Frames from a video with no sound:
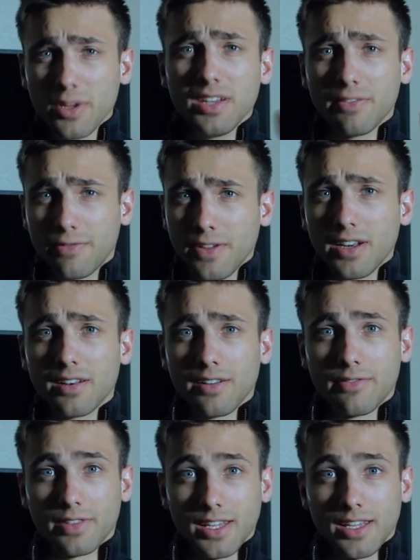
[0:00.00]

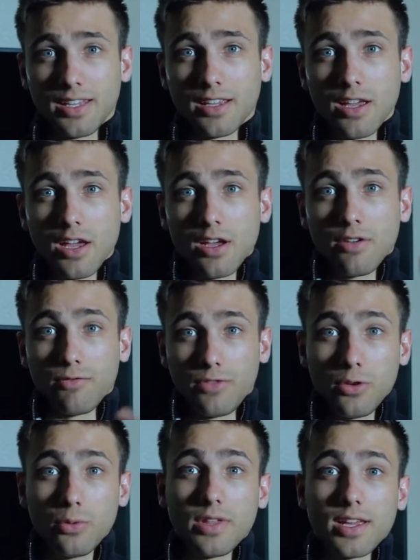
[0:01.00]
definitively
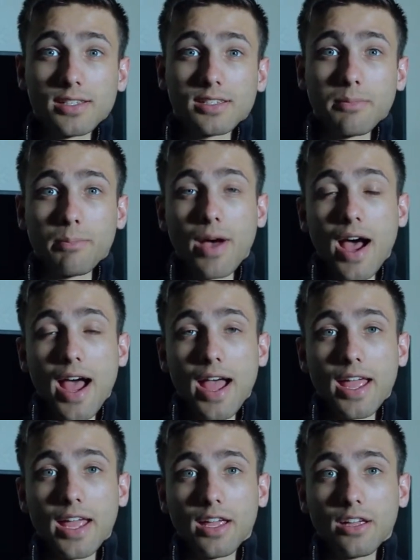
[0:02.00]
view this
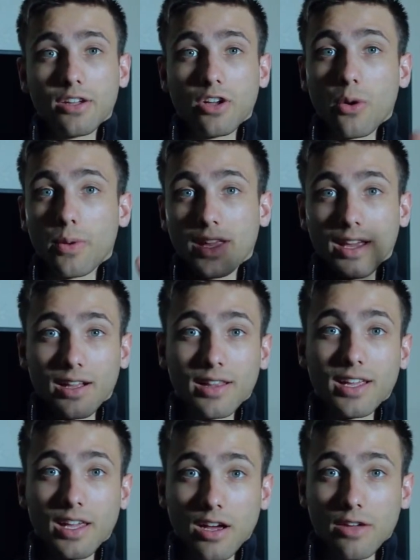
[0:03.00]
by going and
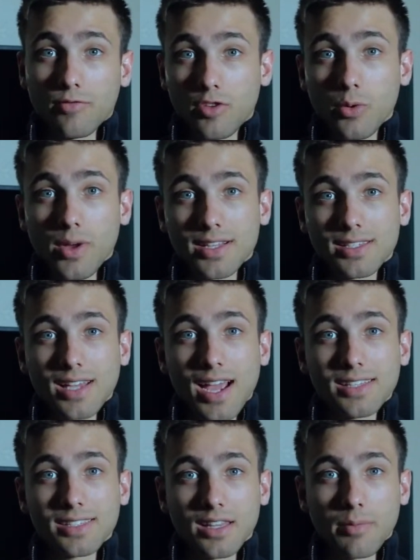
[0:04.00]
clicking on view
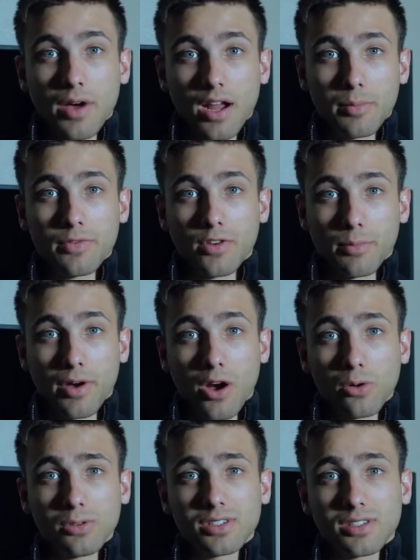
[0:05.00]
insights at the bottom of your
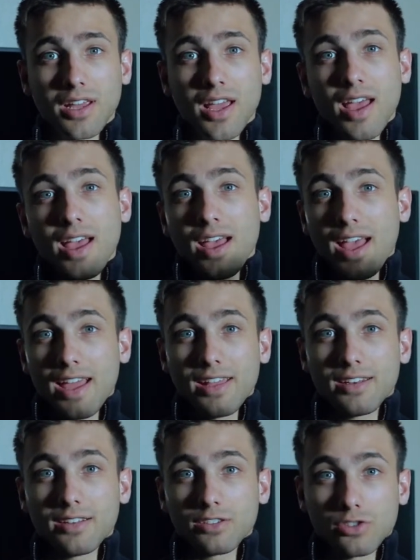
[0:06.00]
post.
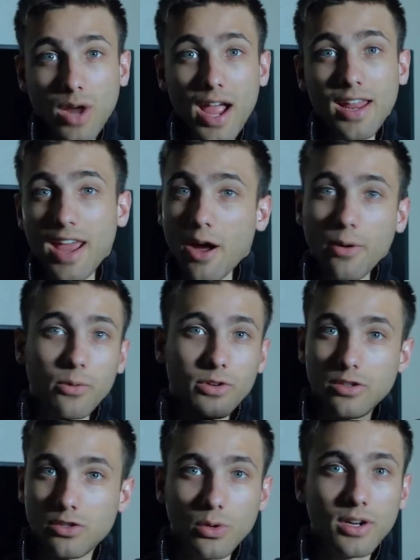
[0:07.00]
And try it out. When
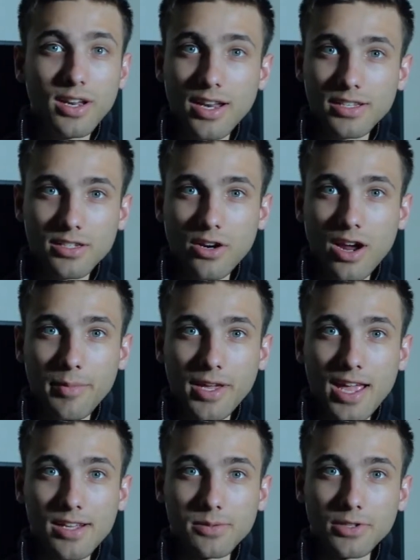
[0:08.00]
you join an Instagram
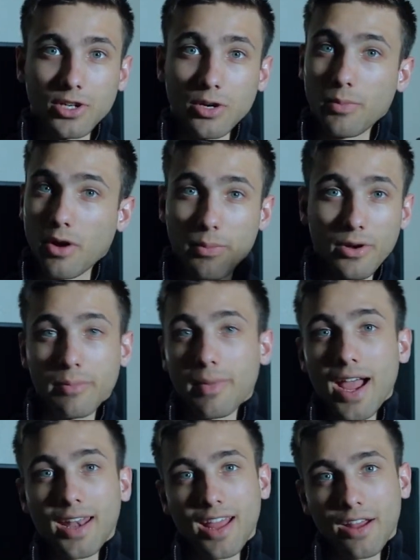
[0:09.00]
engagement group, I'll put
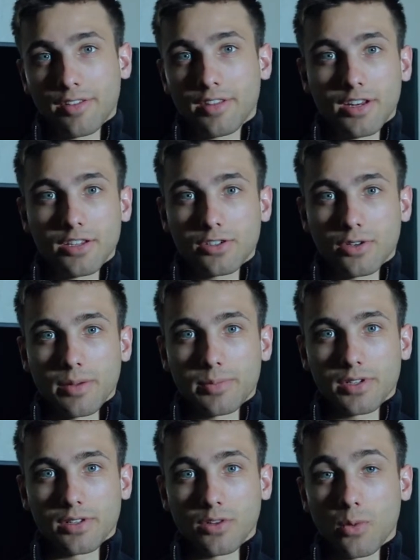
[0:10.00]
mine down in the
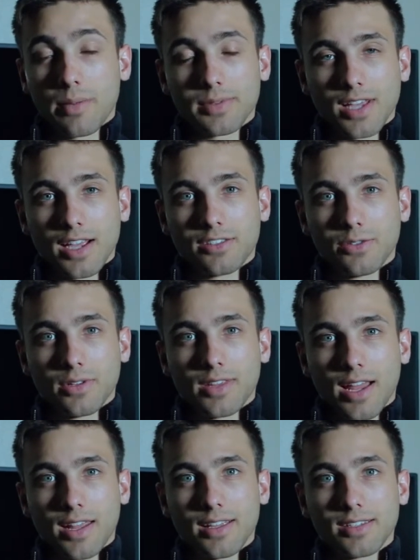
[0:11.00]
description, the website to it
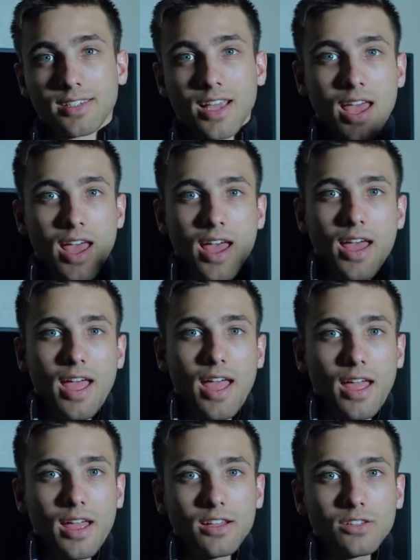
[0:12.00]
that is.
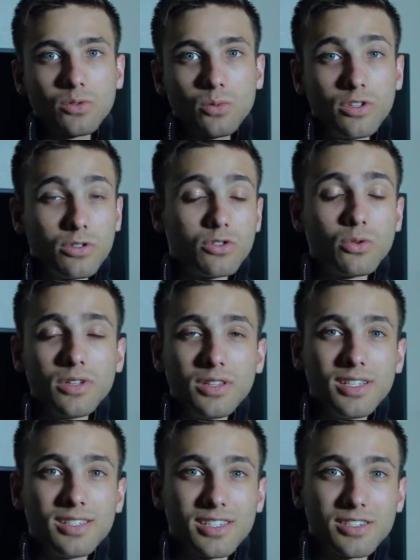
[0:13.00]
And when you join
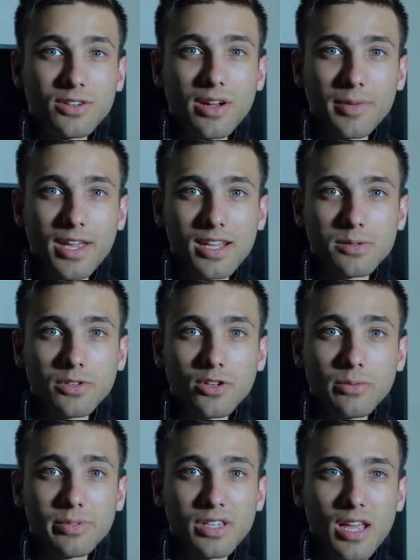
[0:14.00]
these Instagram engagement
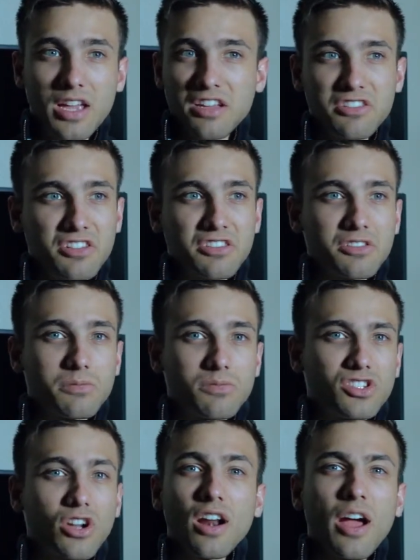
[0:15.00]
groups, just
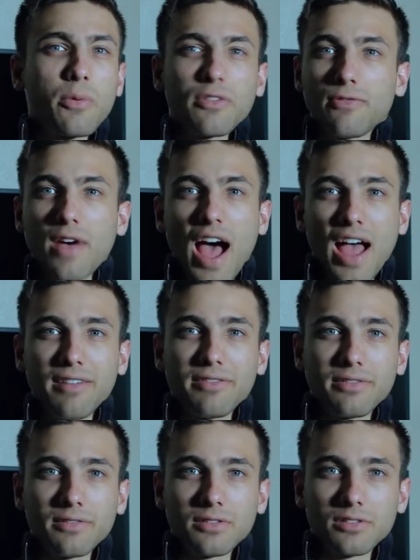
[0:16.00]
start out with 5.
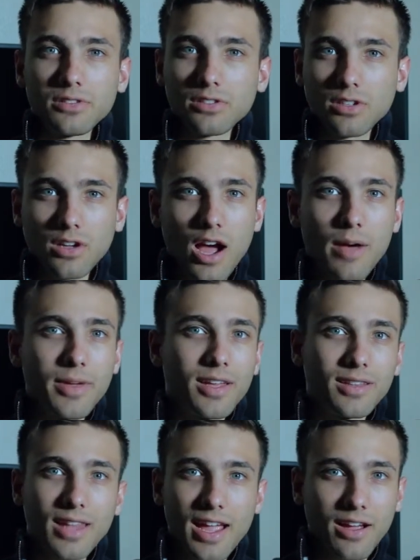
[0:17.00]
Comment
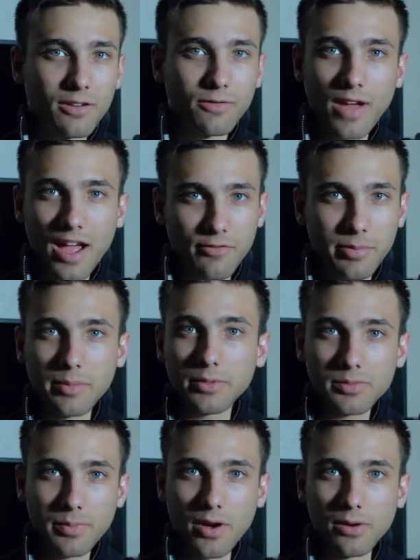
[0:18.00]
and like on 5
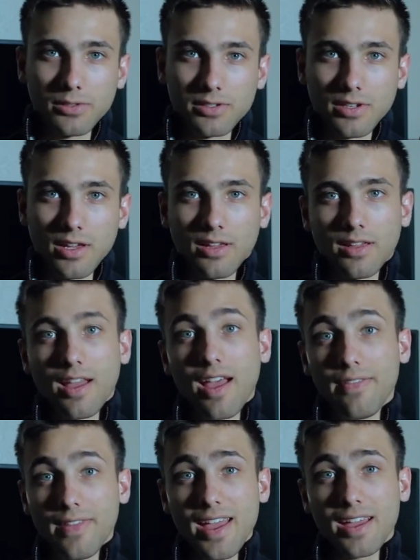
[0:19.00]
people's posts,
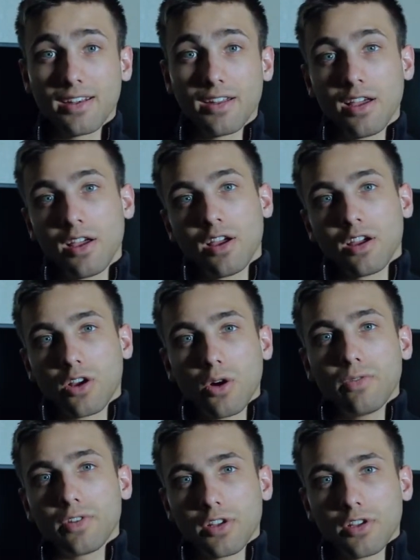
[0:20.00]
and then go over to